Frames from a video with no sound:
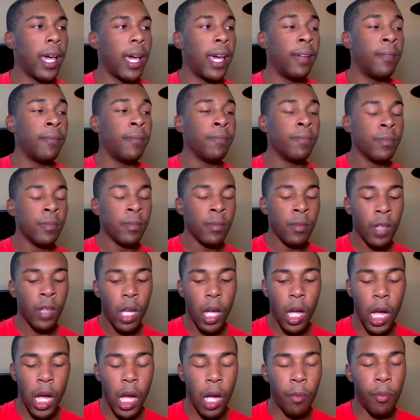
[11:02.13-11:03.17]
away.
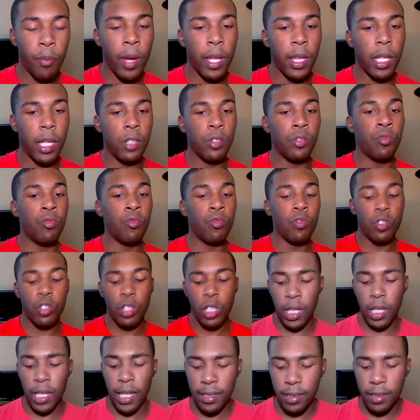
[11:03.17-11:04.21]
And then
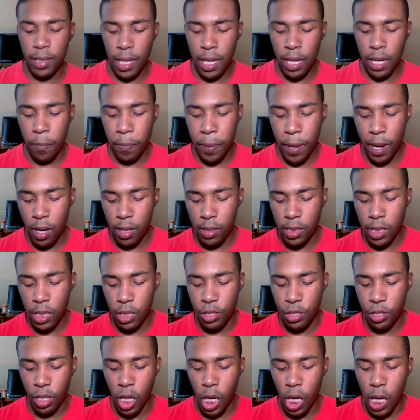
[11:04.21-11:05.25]
she gets in a
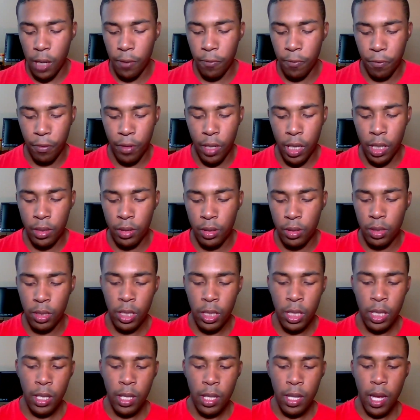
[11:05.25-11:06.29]
parent-teacher
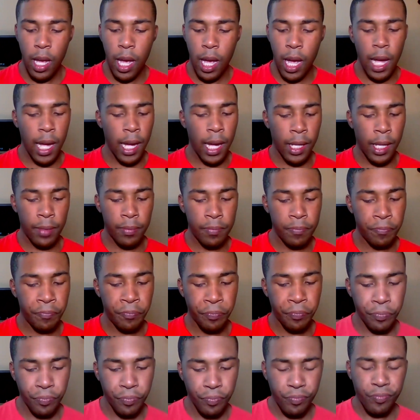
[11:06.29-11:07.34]
conference
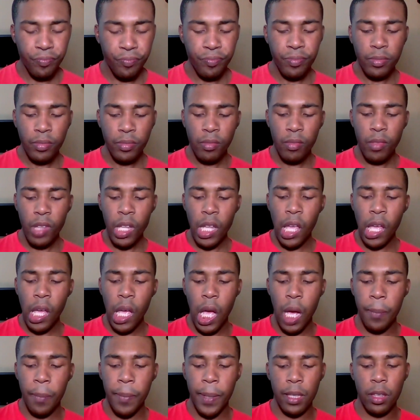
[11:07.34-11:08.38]
about
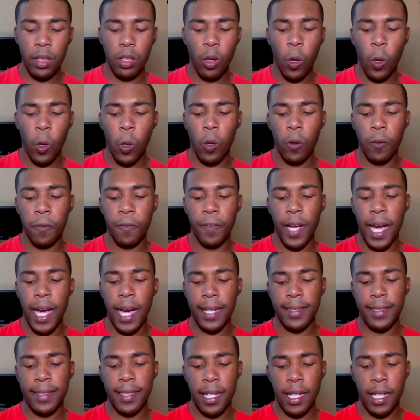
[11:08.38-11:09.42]
the whole
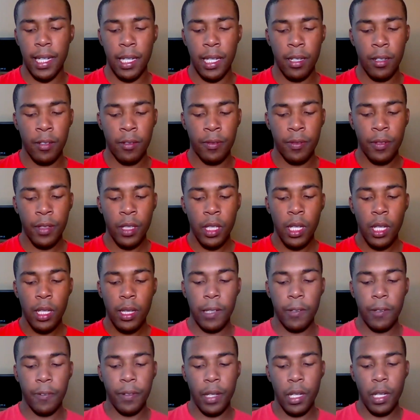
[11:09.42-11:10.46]
fact of
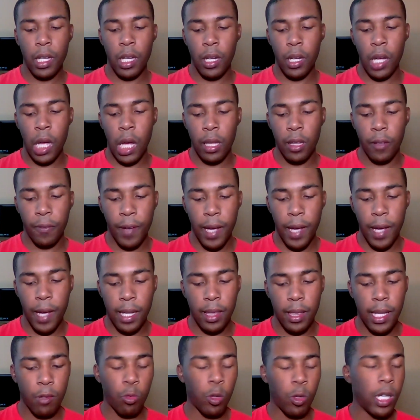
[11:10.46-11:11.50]
the
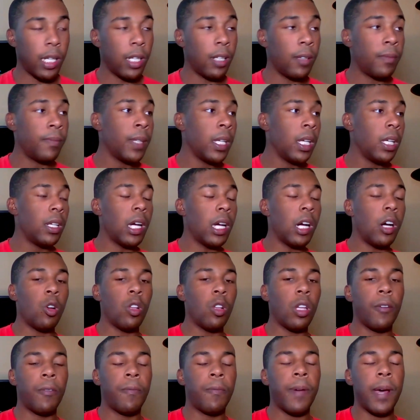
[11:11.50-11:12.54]
fact that, well, not
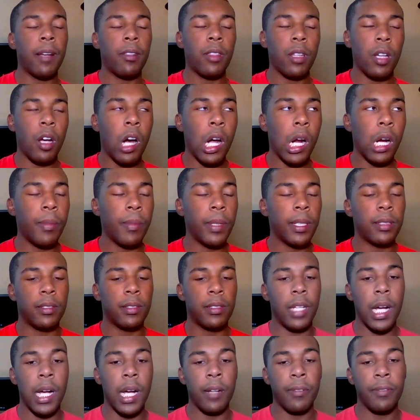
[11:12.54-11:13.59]
only about the
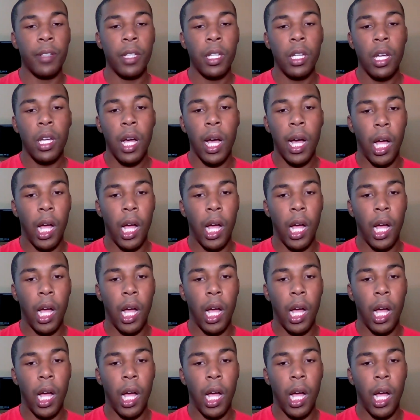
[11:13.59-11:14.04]
Artemis stuff,